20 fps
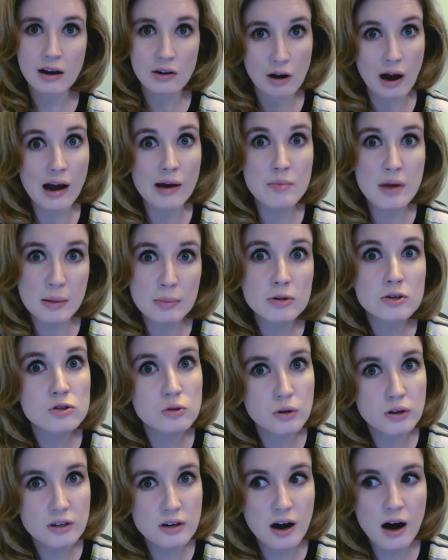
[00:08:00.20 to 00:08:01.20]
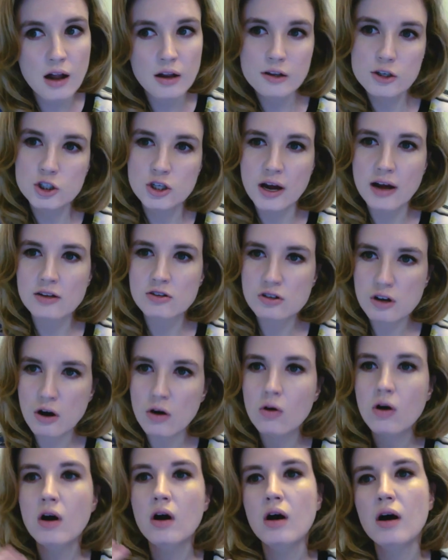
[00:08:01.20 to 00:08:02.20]
I'm able to acknowledge that.
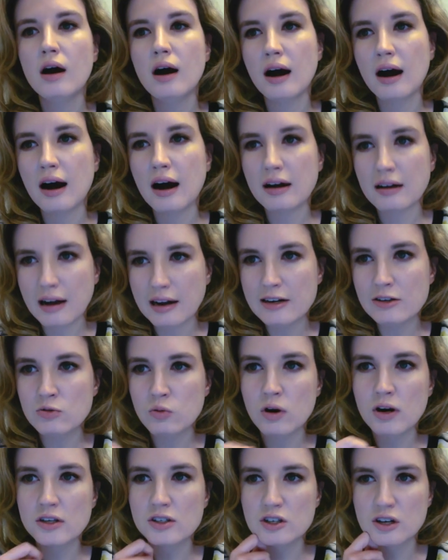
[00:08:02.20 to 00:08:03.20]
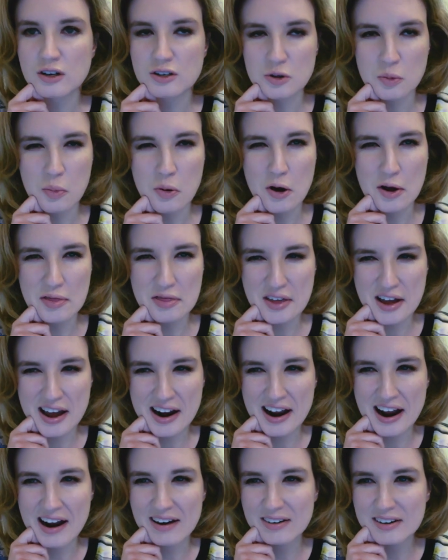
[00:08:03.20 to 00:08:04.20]
So I just wanted to point that
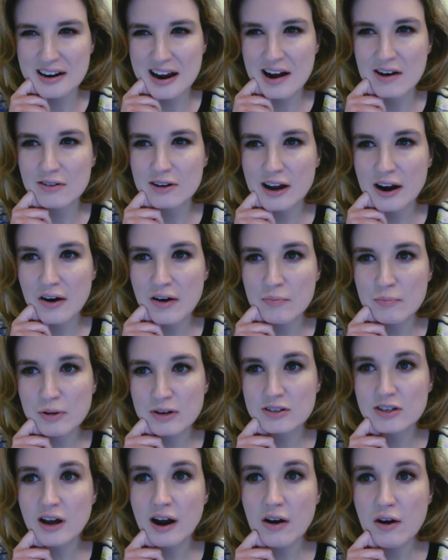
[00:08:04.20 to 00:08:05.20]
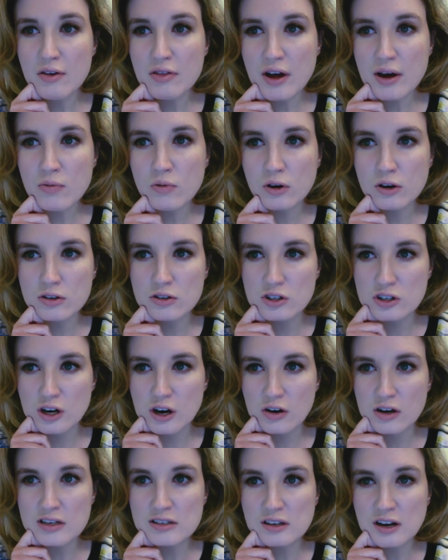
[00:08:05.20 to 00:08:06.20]
out. Now, Gareth Edwards, you
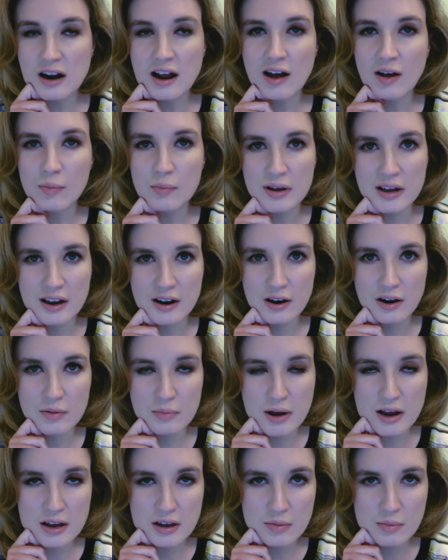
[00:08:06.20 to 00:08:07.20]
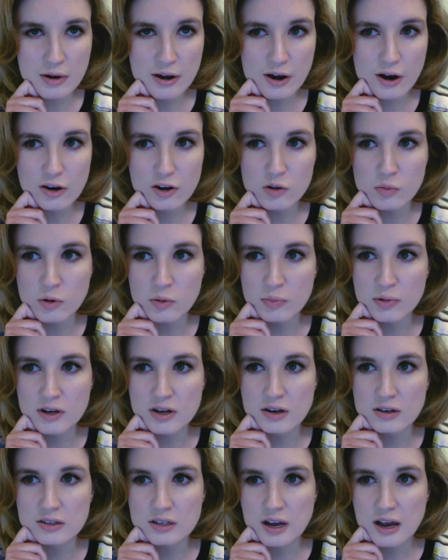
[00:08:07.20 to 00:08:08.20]
know, he's going to help me here in making my argument
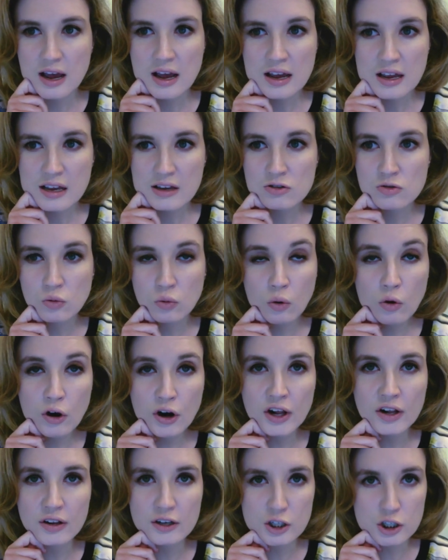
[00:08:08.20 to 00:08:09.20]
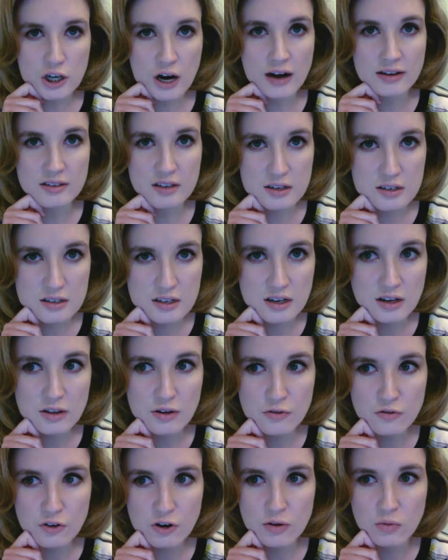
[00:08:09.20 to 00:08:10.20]
because he's really shot Disney in the
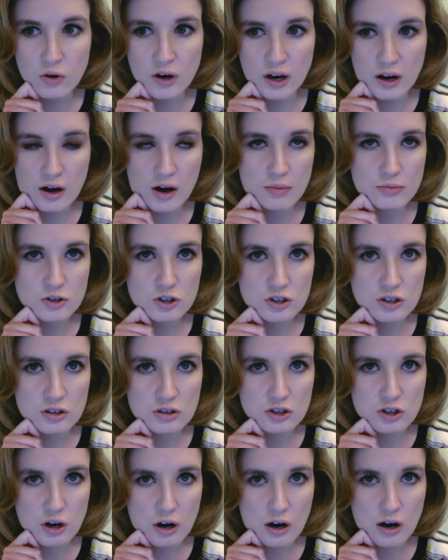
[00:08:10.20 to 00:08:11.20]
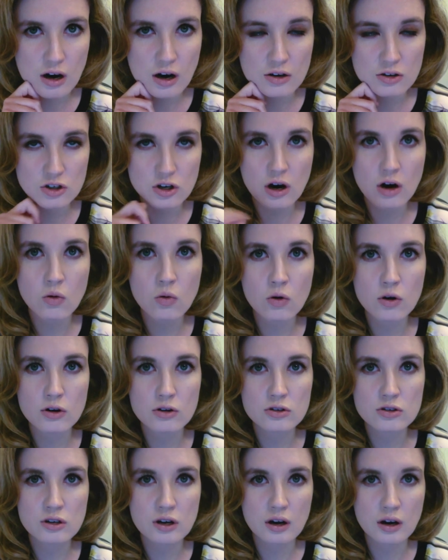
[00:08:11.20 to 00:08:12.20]
foot when it comes to Star
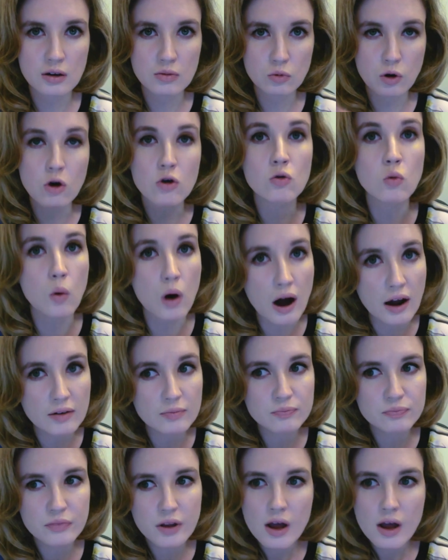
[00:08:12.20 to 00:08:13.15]
Wars Rogue One.